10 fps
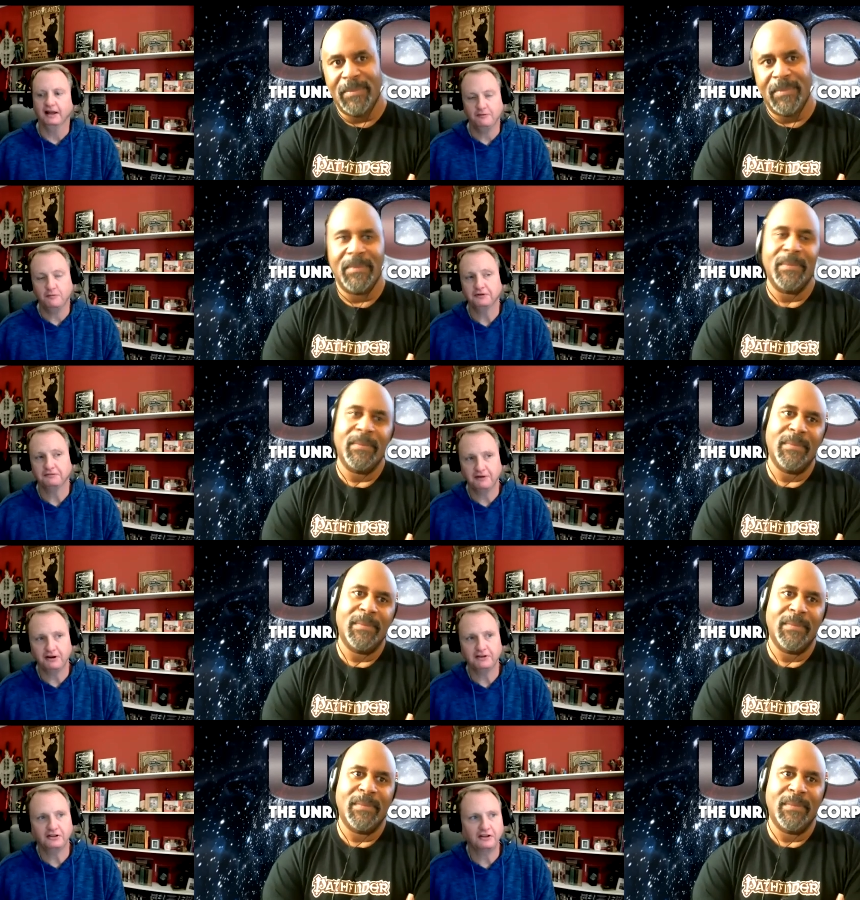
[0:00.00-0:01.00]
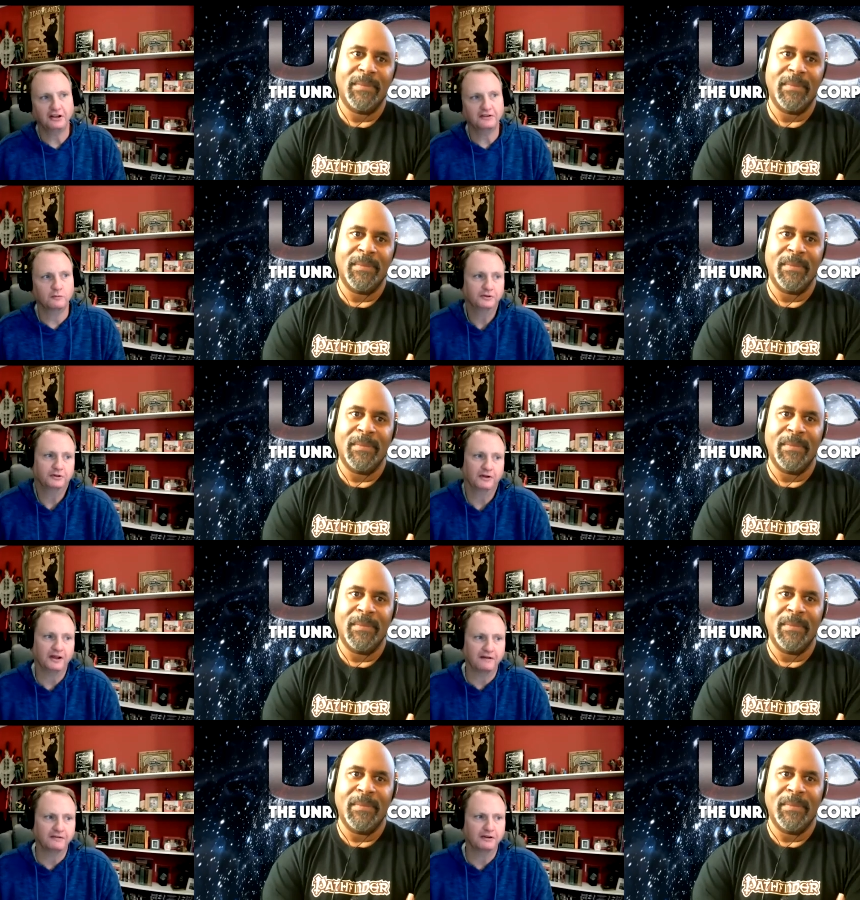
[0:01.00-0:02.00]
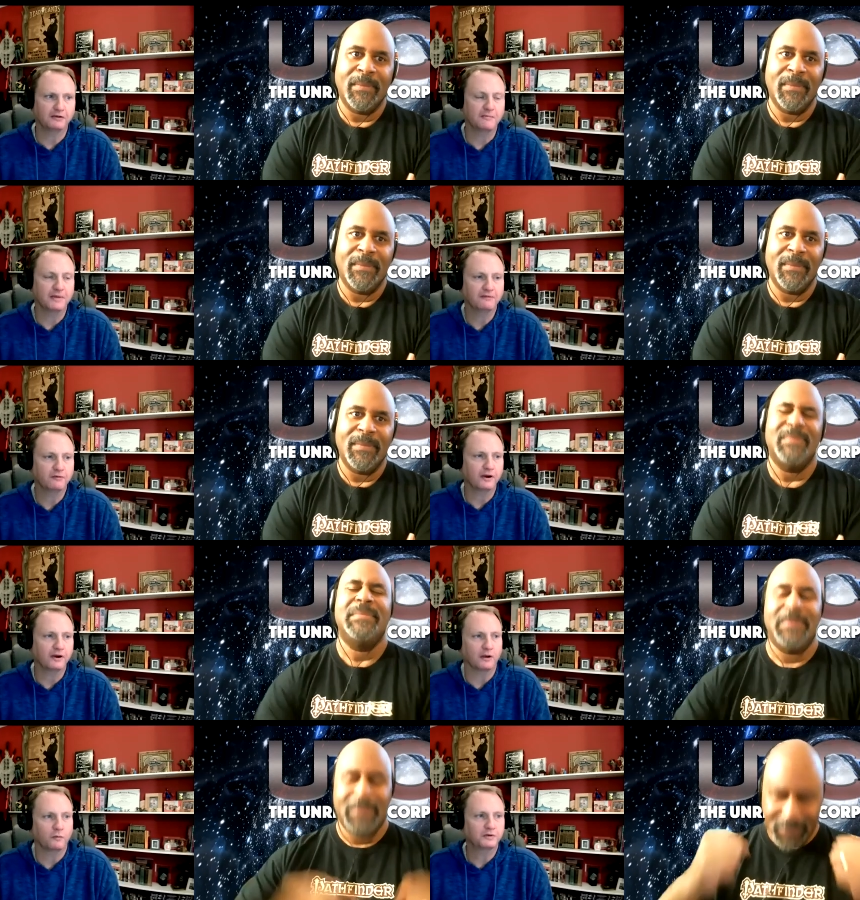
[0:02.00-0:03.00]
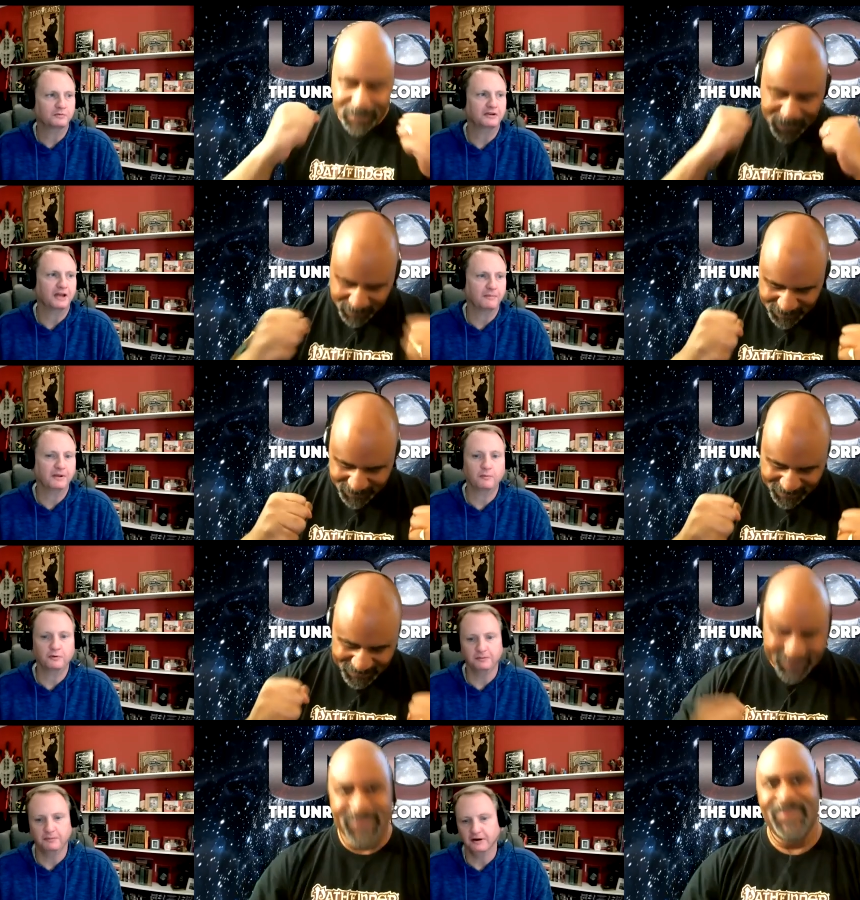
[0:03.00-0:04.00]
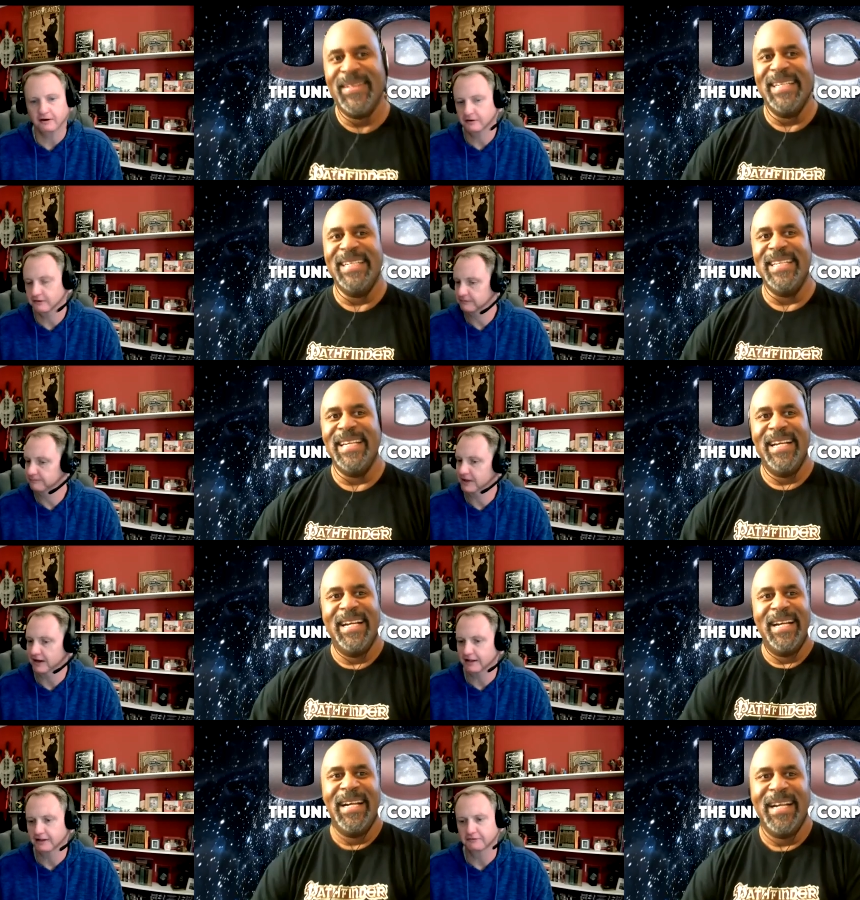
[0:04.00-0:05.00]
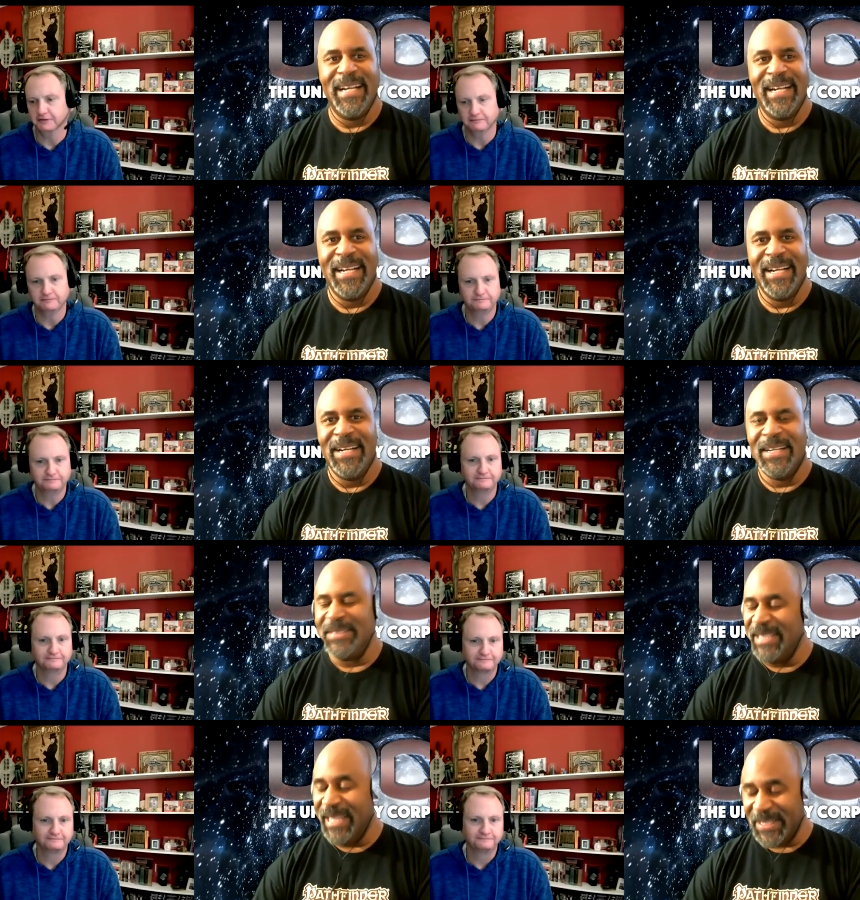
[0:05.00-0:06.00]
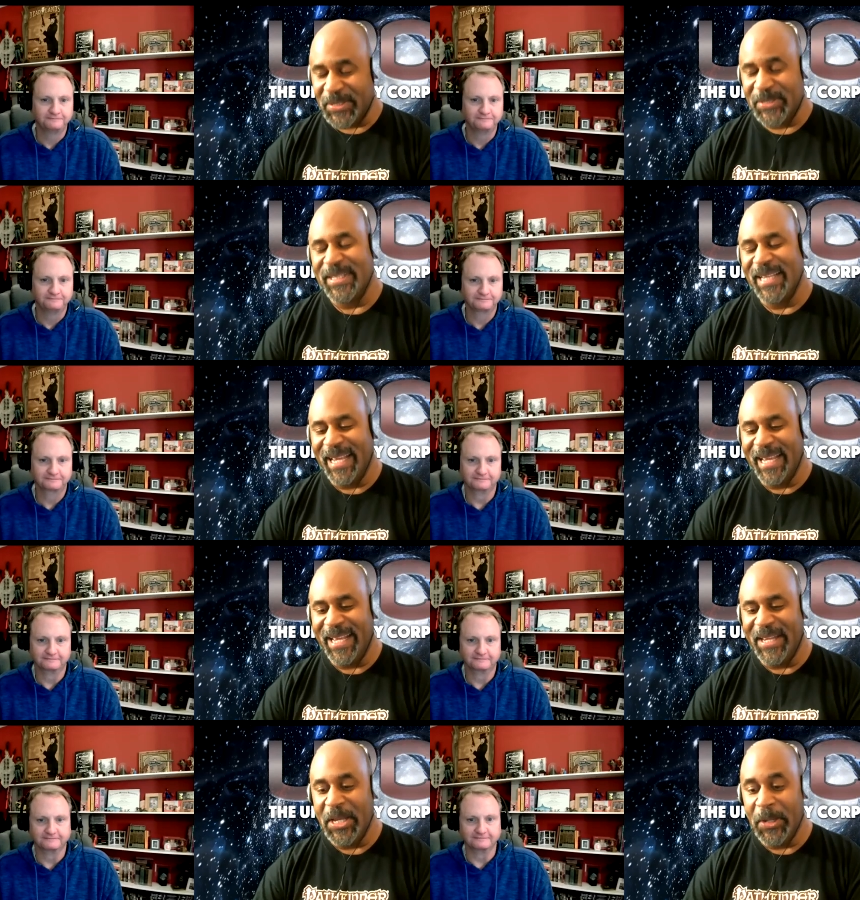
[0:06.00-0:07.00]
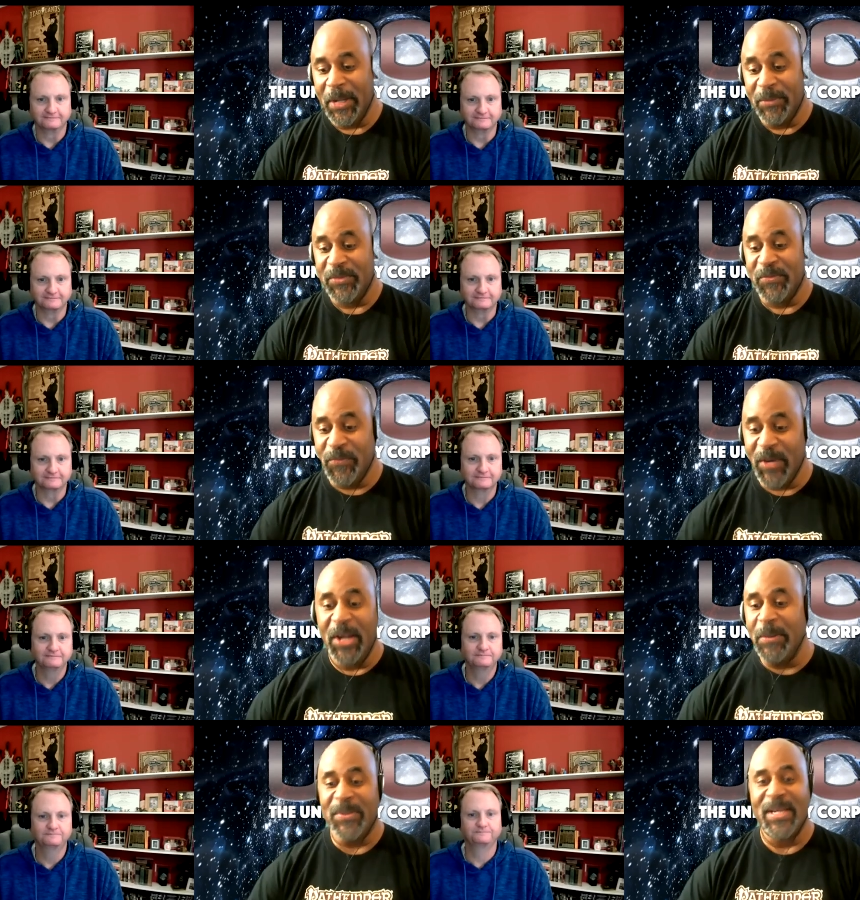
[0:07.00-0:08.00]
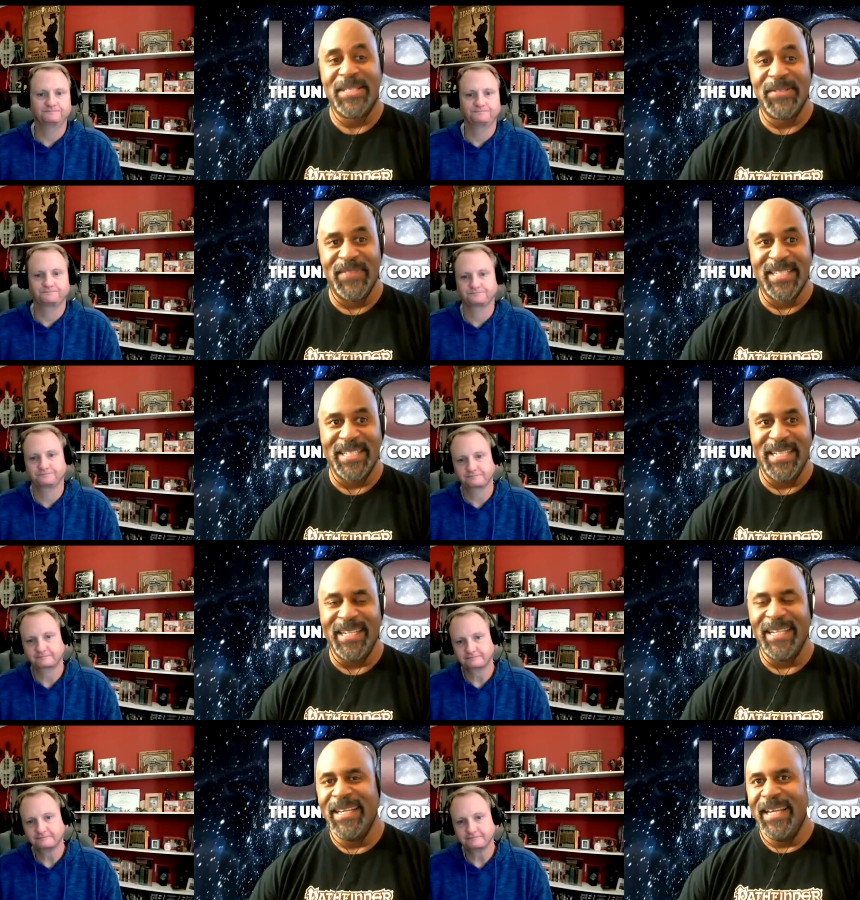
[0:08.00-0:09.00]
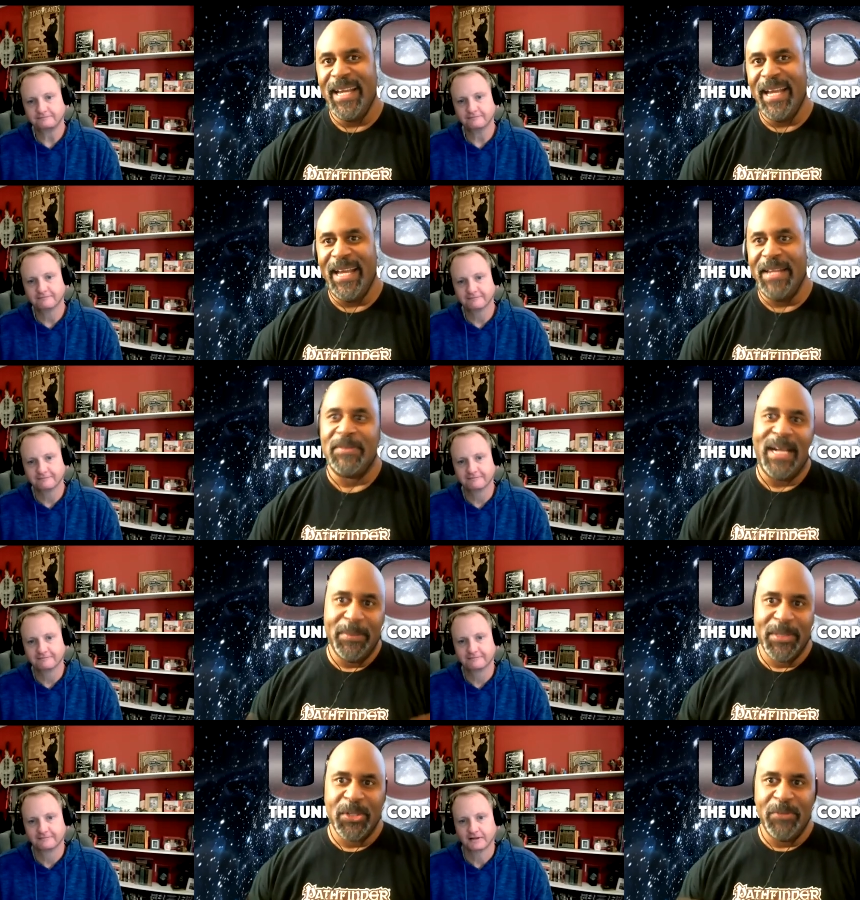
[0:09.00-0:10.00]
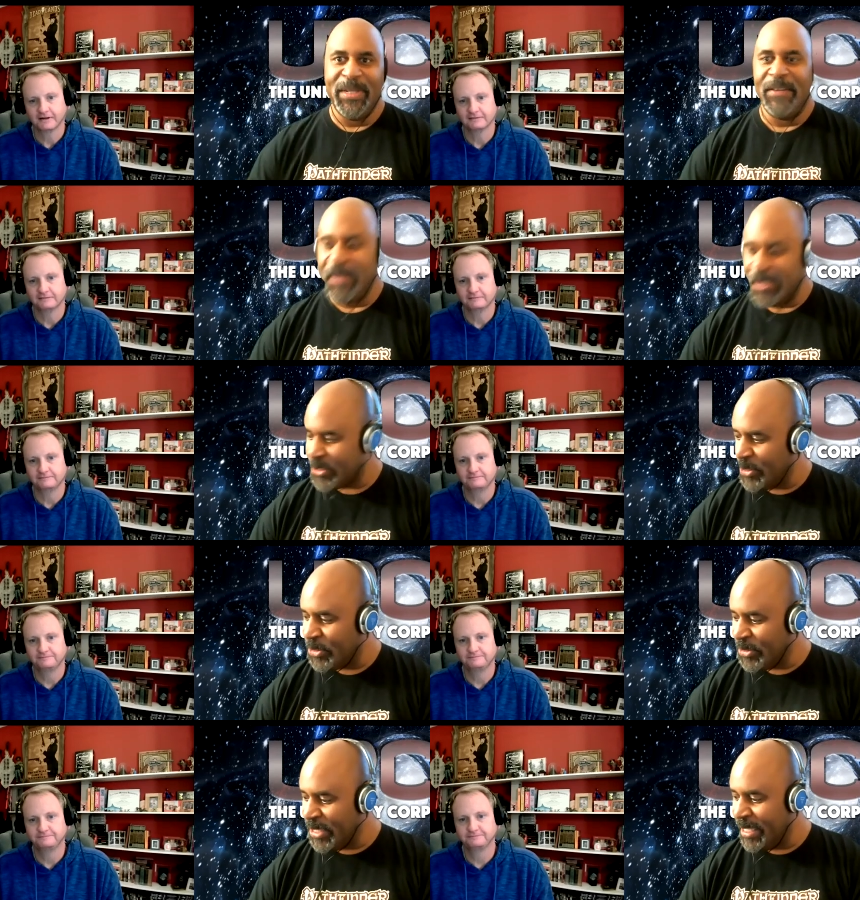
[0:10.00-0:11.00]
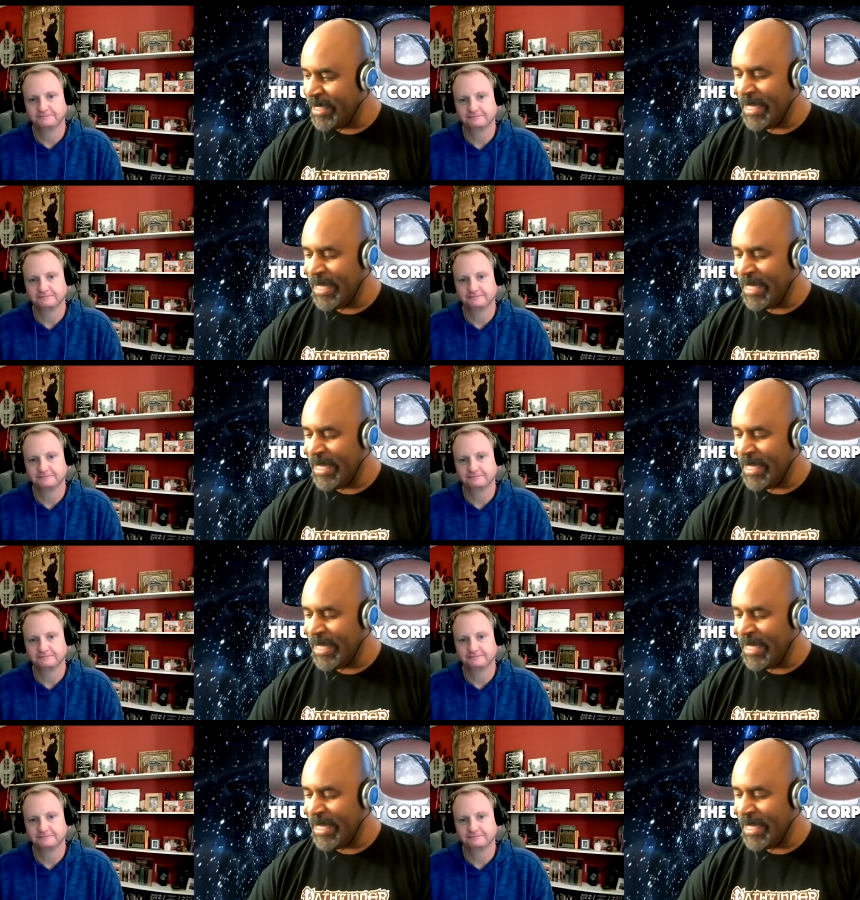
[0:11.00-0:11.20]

Speaker 1: it was very successful we sold out everything we made for it, and i wish we'd kept up with it better because man i loved it
Speaker 2: Yes, and it, it, was very impressive to see. And I'm a little bit of historical nut,